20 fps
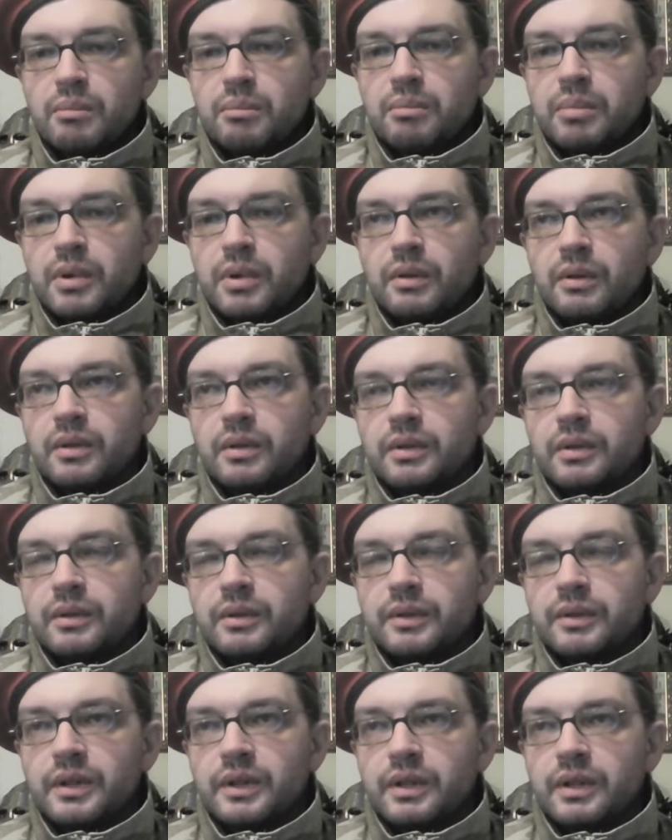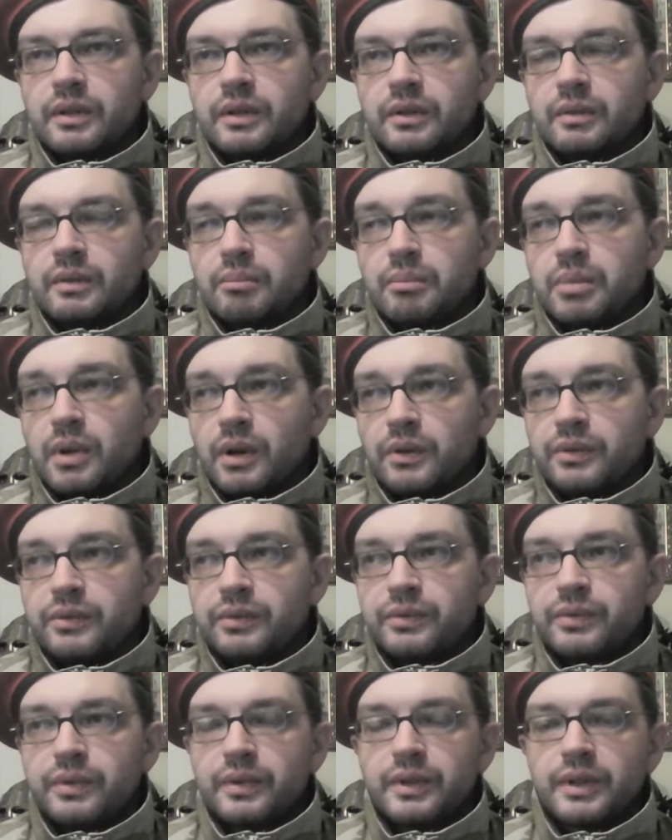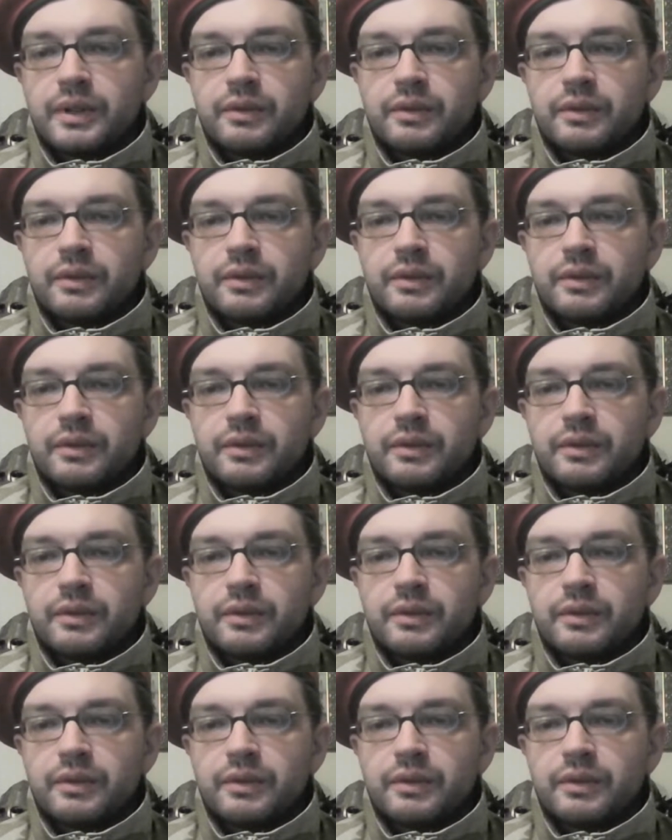Both